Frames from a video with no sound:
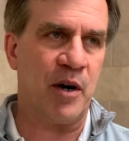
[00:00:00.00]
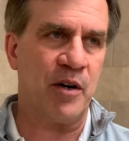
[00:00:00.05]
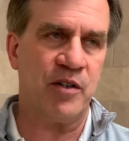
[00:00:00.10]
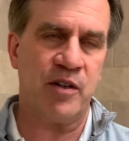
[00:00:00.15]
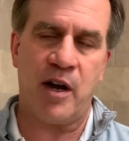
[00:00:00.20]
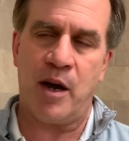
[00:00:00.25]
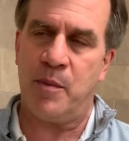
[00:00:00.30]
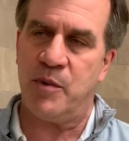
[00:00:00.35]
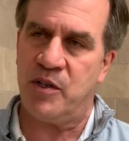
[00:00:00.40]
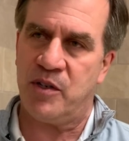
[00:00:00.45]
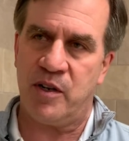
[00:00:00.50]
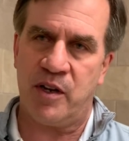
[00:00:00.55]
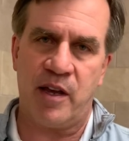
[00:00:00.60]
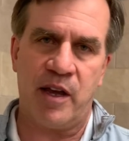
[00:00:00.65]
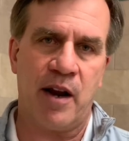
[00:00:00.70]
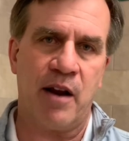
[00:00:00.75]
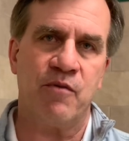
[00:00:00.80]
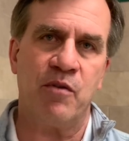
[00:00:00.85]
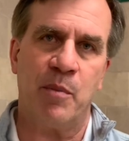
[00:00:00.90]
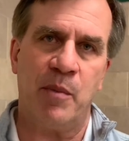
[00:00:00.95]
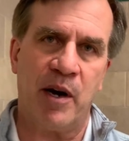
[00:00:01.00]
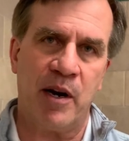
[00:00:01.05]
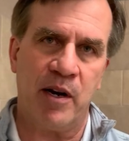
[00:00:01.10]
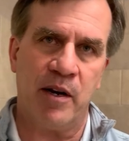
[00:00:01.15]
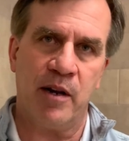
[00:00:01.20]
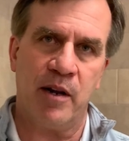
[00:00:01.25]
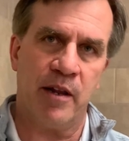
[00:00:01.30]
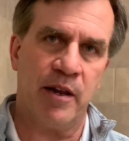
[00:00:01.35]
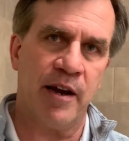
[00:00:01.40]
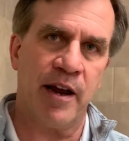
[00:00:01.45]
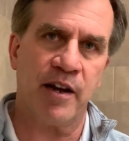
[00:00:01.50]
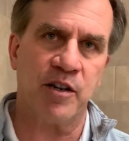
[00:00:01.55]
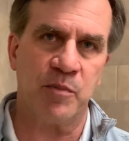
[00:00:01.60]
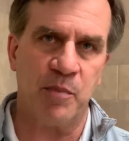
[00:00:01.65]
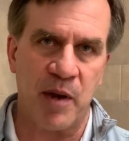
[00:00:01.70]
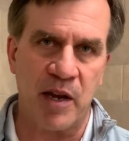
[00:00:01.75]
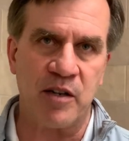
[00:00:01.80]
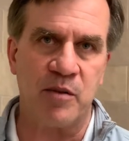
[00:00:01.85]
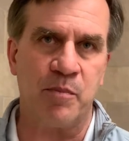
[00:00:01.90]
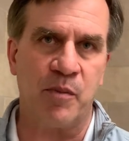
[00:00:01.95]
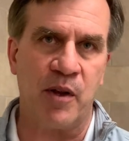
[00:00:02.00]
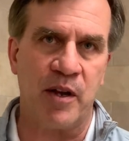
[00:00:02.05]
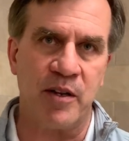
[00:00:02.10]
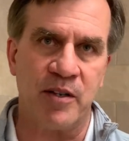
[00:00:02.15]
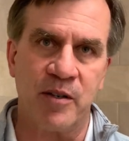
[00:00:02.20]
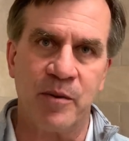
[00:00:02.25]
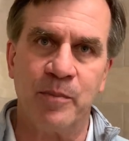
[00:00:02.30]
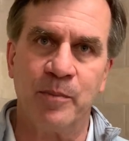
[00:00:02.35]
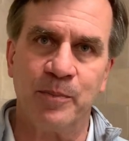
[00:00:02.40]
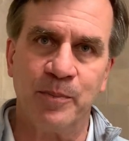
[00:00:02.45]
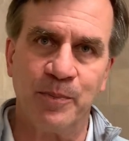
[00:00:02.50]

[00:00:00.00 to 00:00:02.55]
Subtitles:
Our job is to get everybody to the next best place.